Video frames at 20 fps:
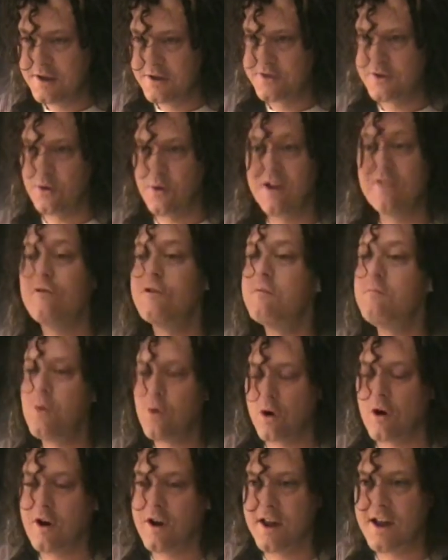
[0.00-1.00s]
So every
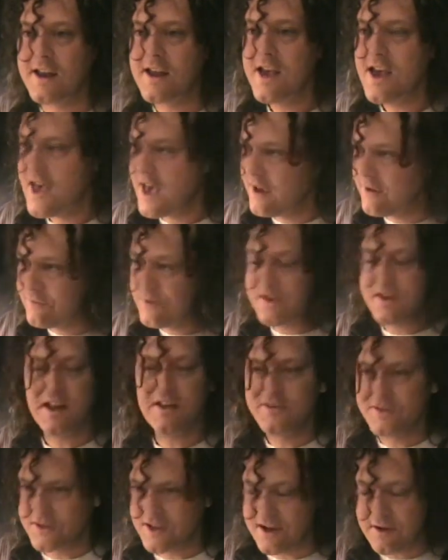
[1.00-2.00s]
morning,
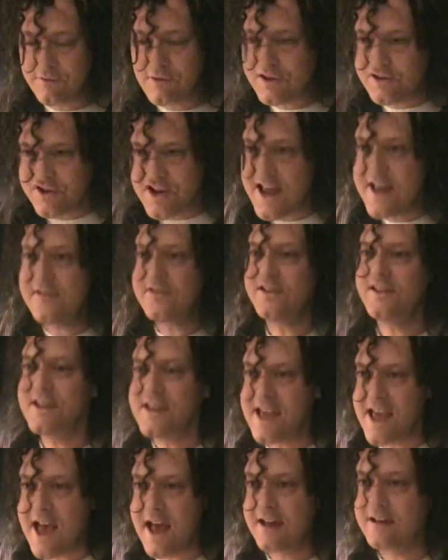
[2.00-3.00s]
every chance you
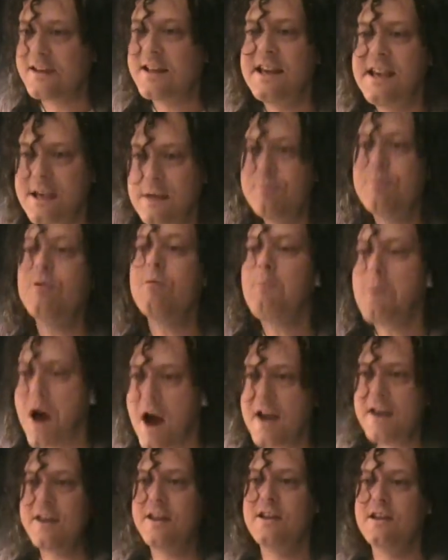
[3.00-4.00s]
get, keep
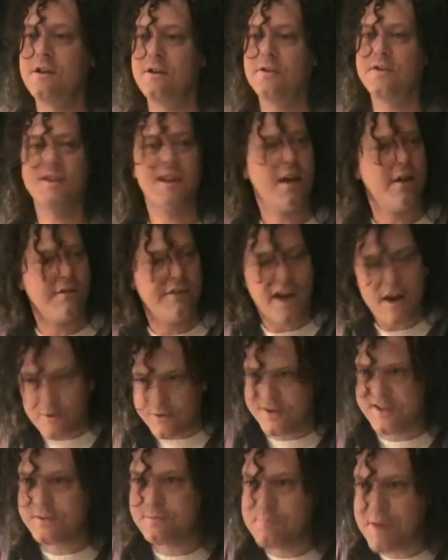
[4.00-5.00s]
reminding yourself how
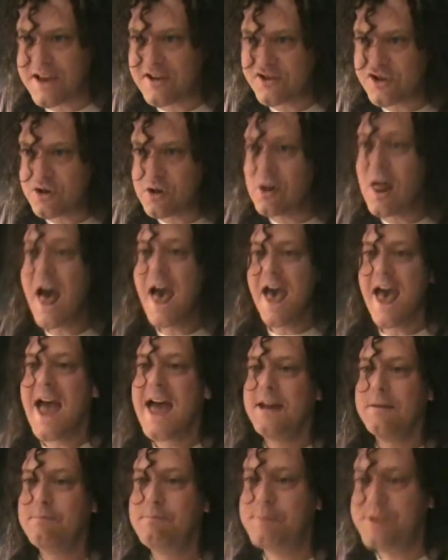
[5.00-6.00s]
special
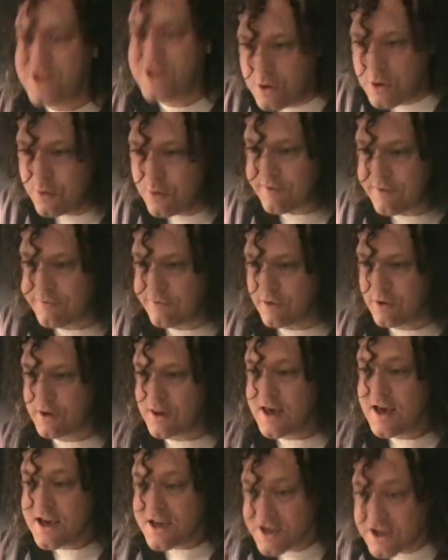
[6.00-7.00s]
and
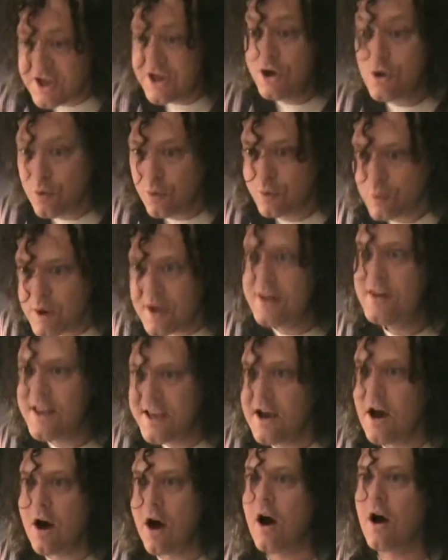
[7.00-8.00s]
beautiful you
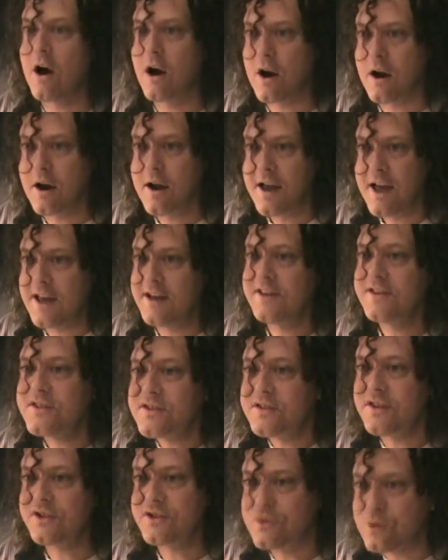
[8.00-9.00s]
really are. And it's
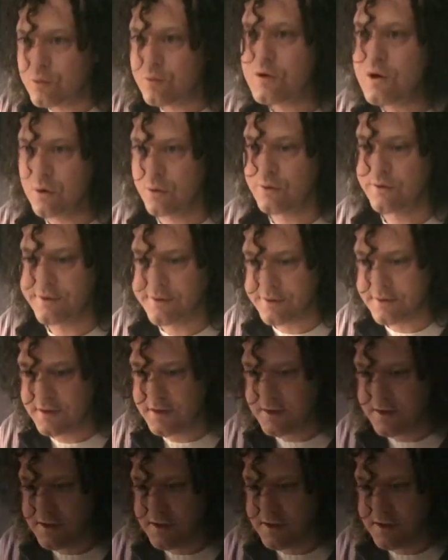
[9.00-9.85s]
the truth.